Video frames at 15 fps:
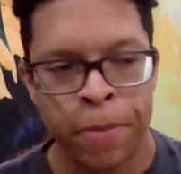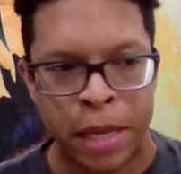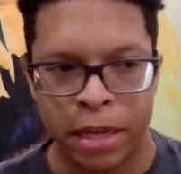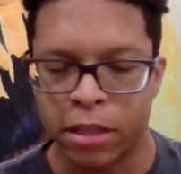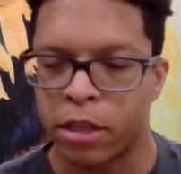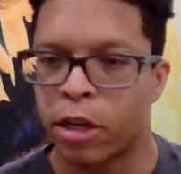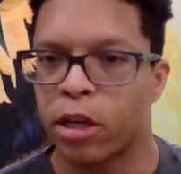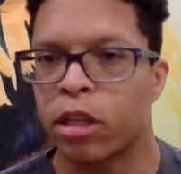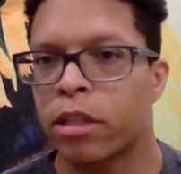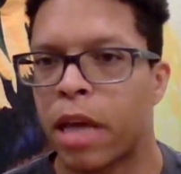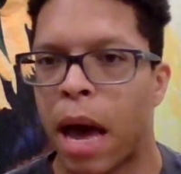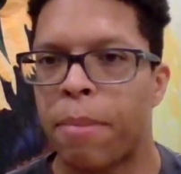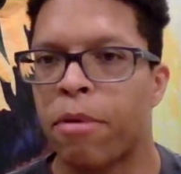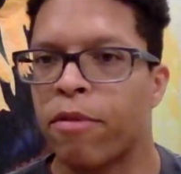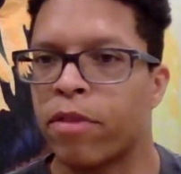He's near the
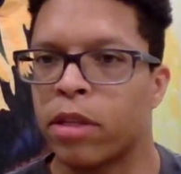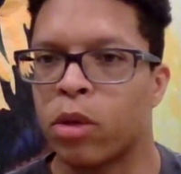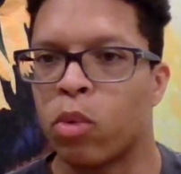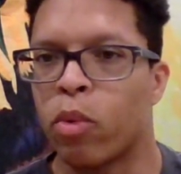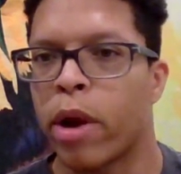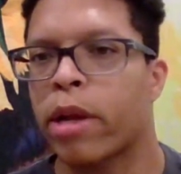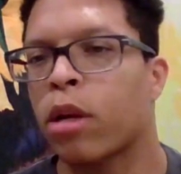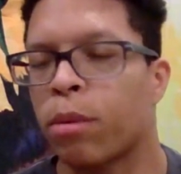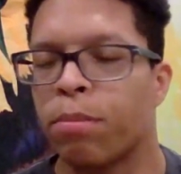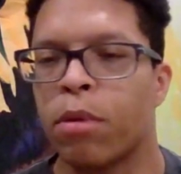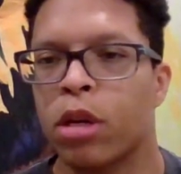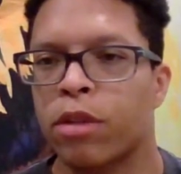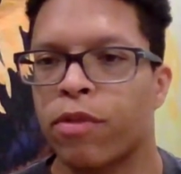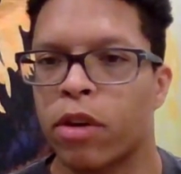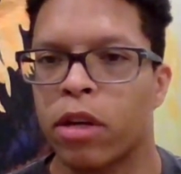top of his record
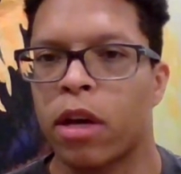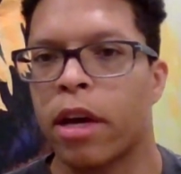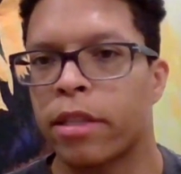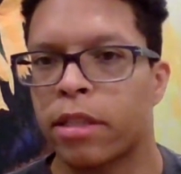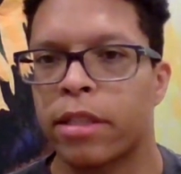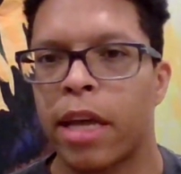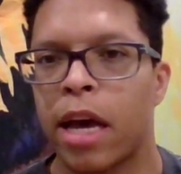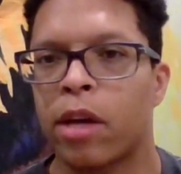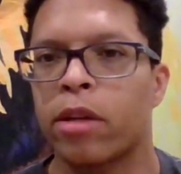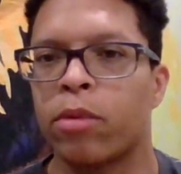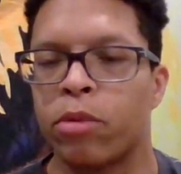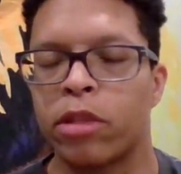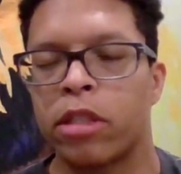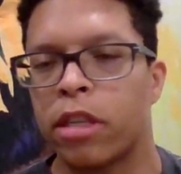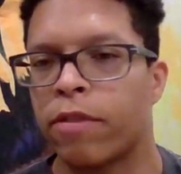books for Kutztown
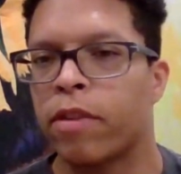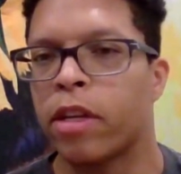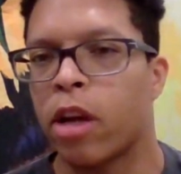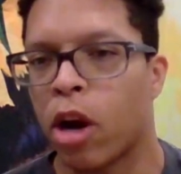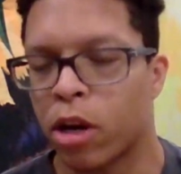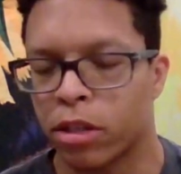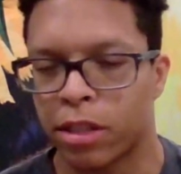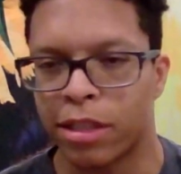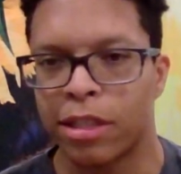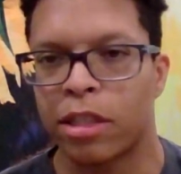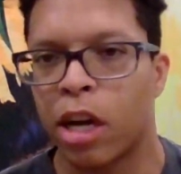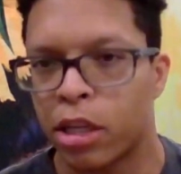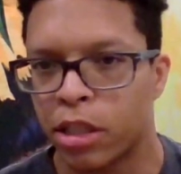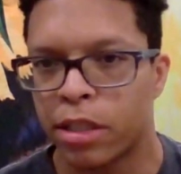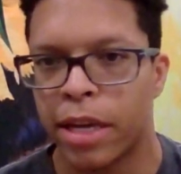in receiving yards and
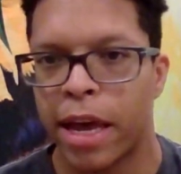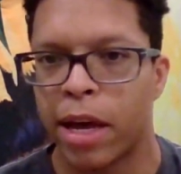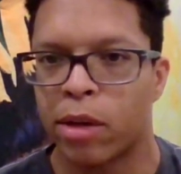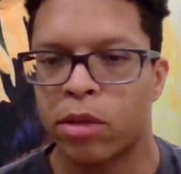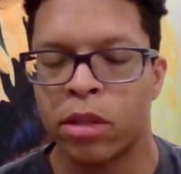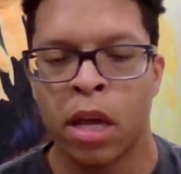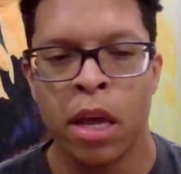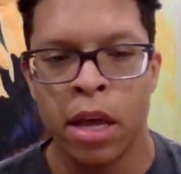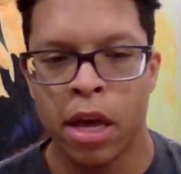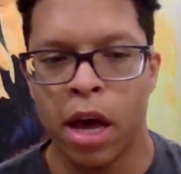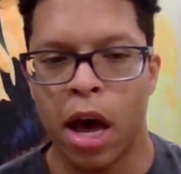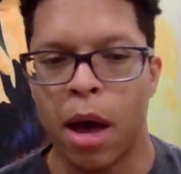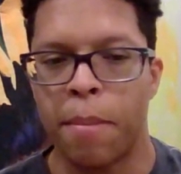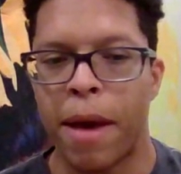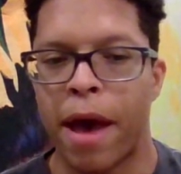touchdowns
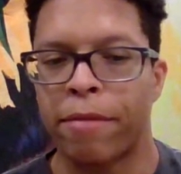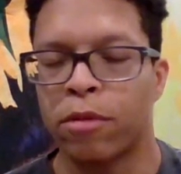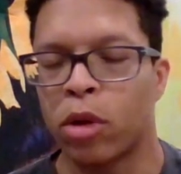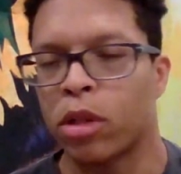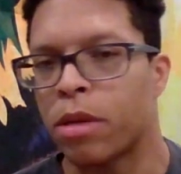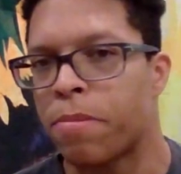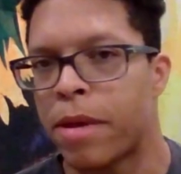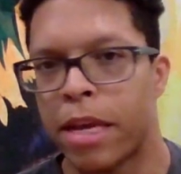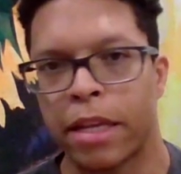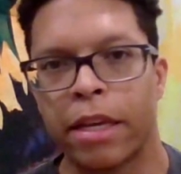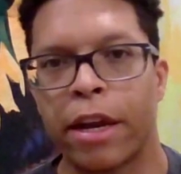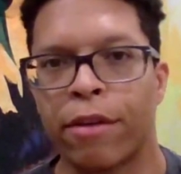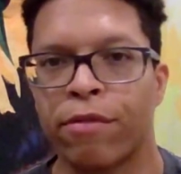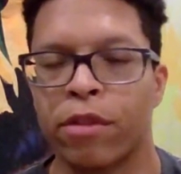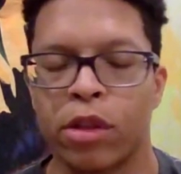um, after only being
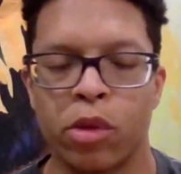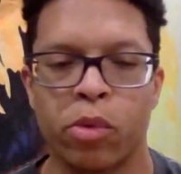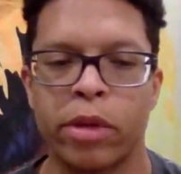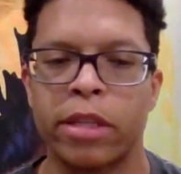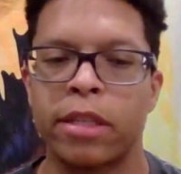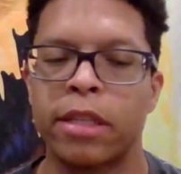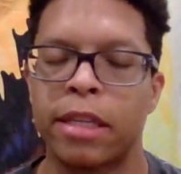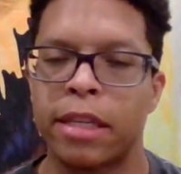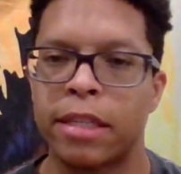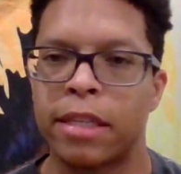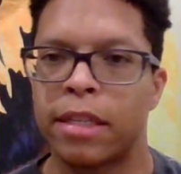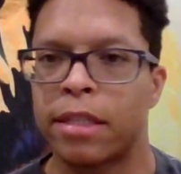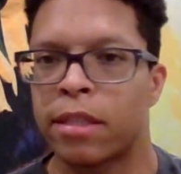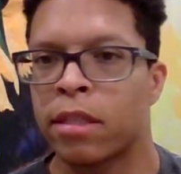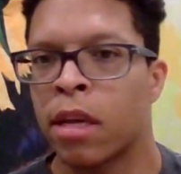there for three
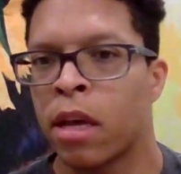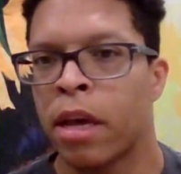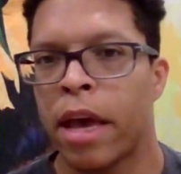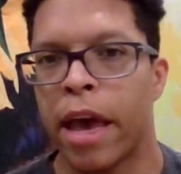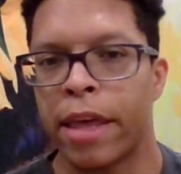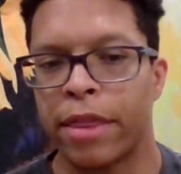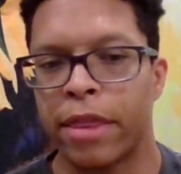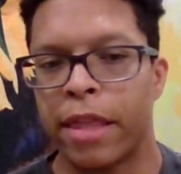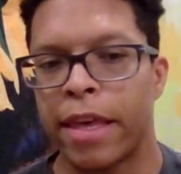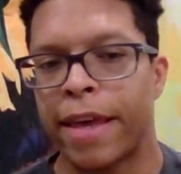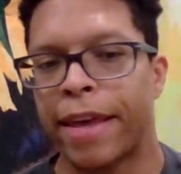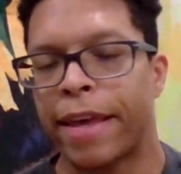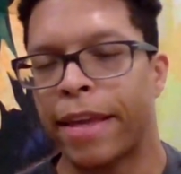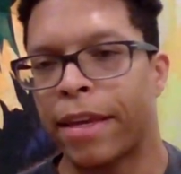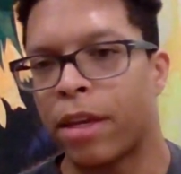seasons. And
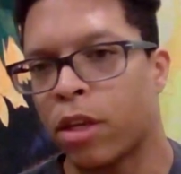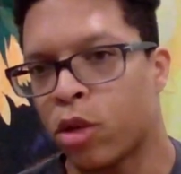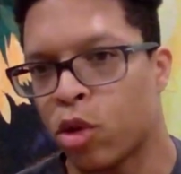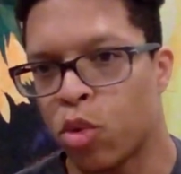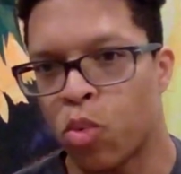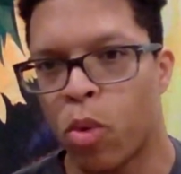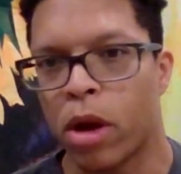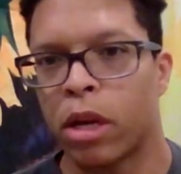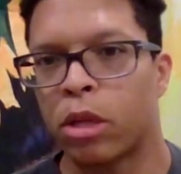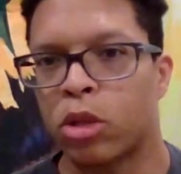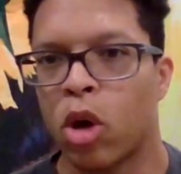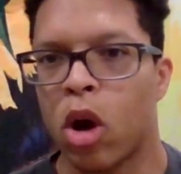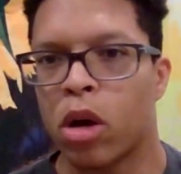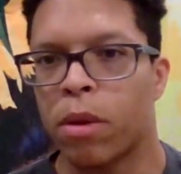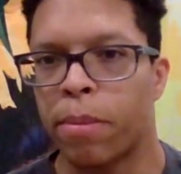then you want to
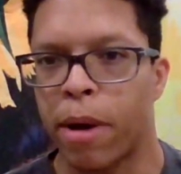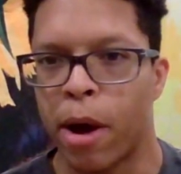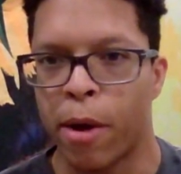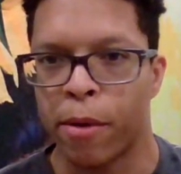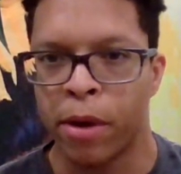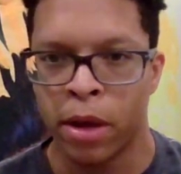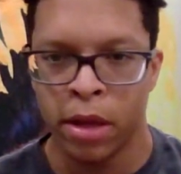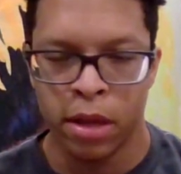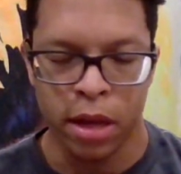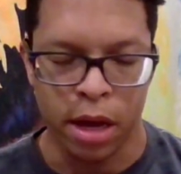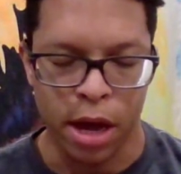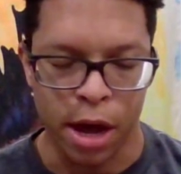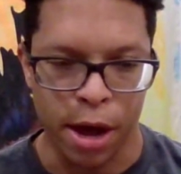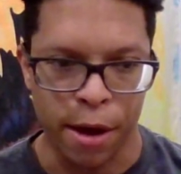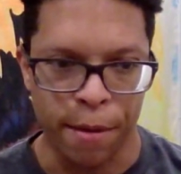talk about
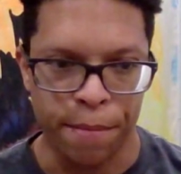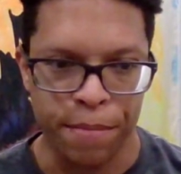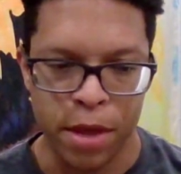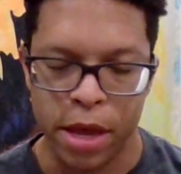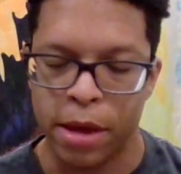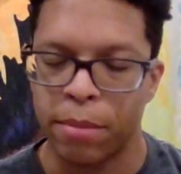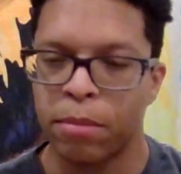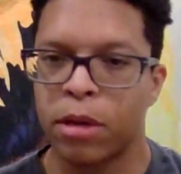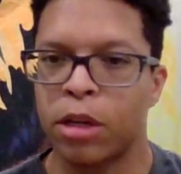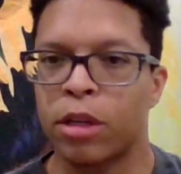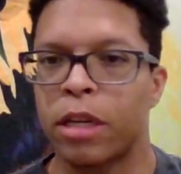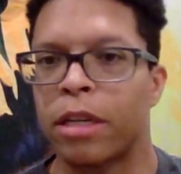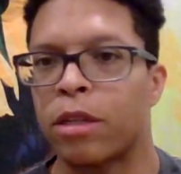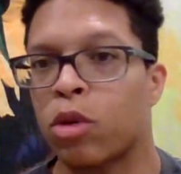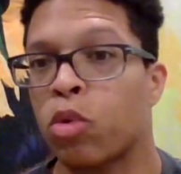um, him
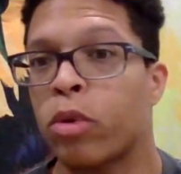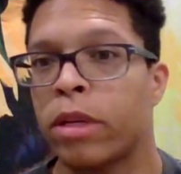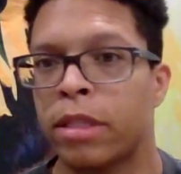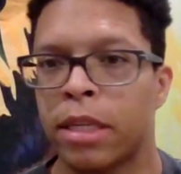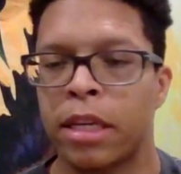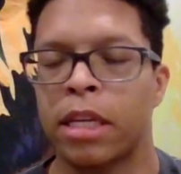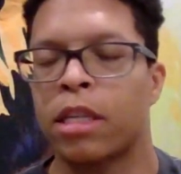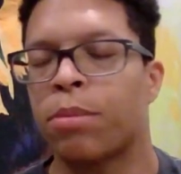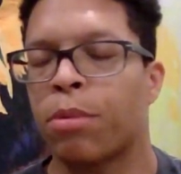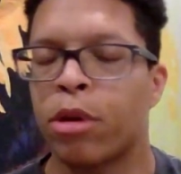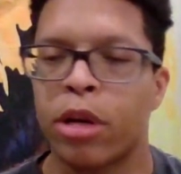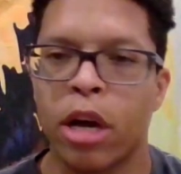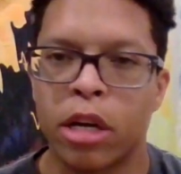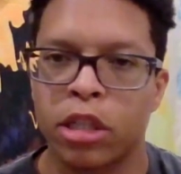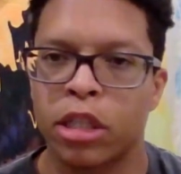increasing his
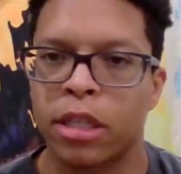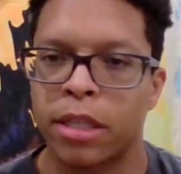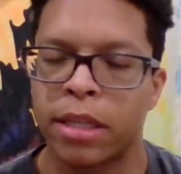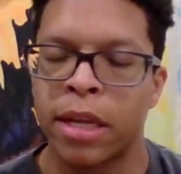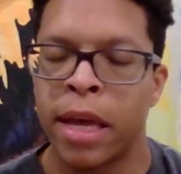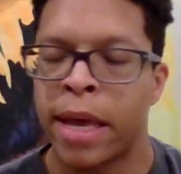production